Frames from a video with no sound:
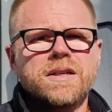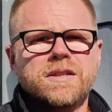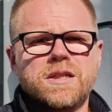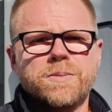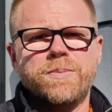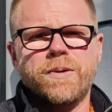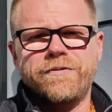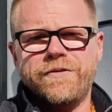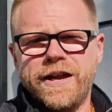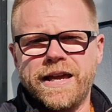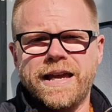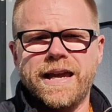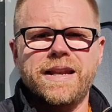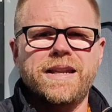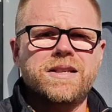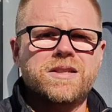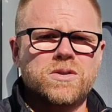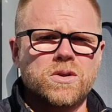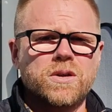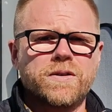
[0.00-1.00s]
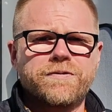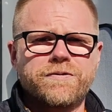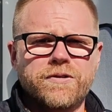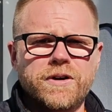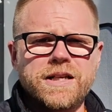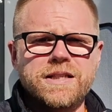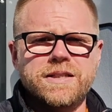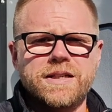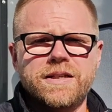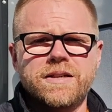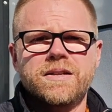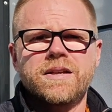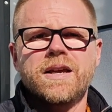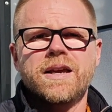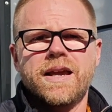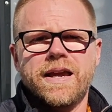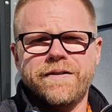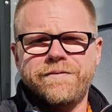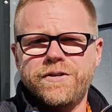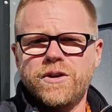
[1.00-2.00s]
to prevent any sort of freezing
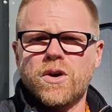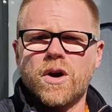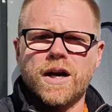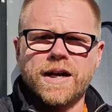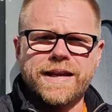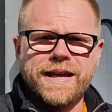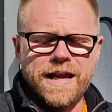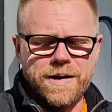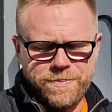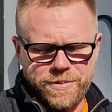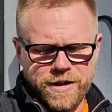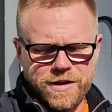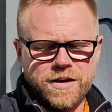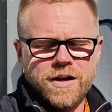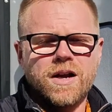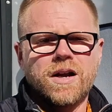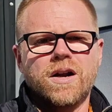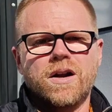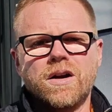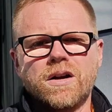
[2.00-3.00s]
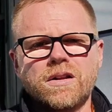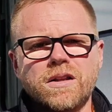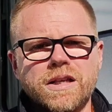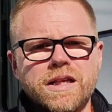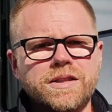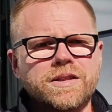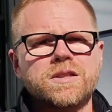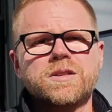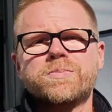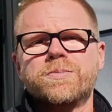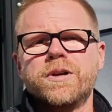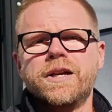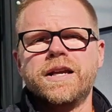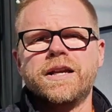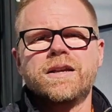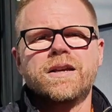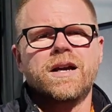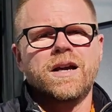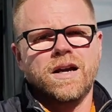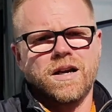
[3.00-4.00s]
if you are camping early in the
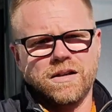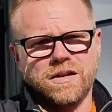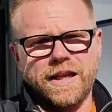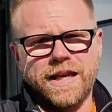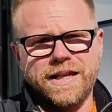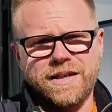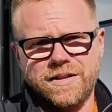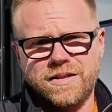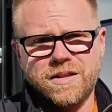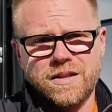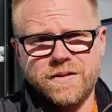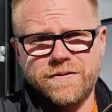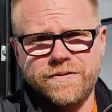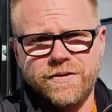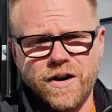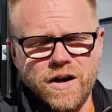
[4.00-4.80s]
spring or late into the